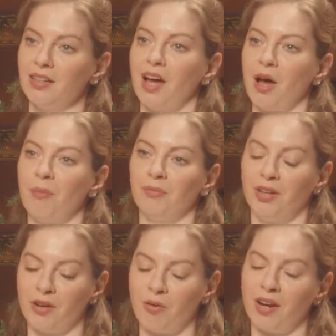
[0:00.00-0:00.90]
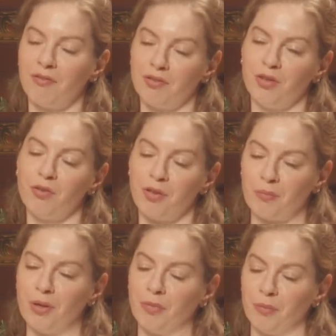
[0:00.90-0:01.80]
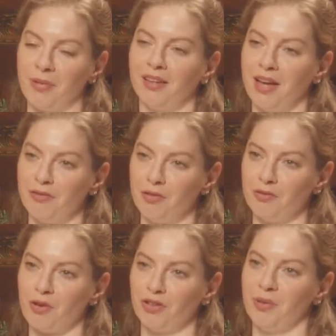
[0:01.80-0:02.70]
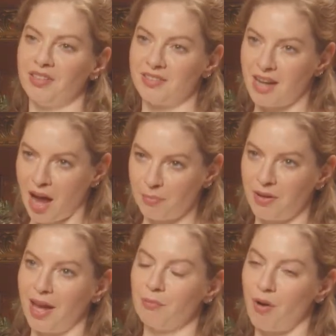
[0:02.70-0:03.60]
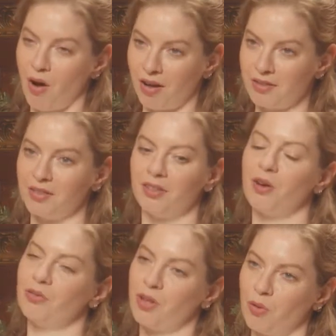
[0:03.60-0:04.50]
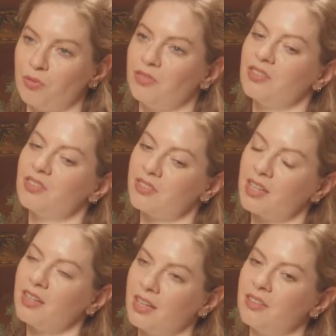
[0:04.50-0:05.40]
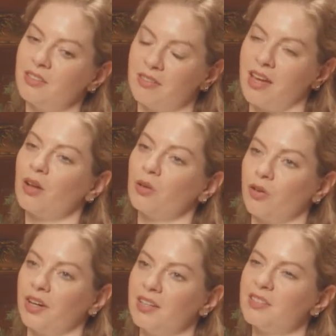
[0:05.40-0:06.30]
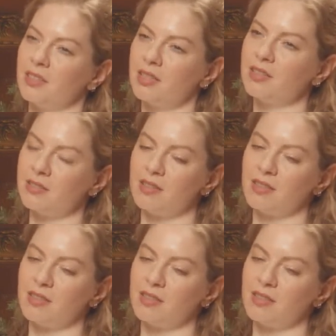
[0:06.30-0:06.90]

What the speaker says: And I have a few other people in my life who force me to stop and pause and go, no, sit into that glory, sit into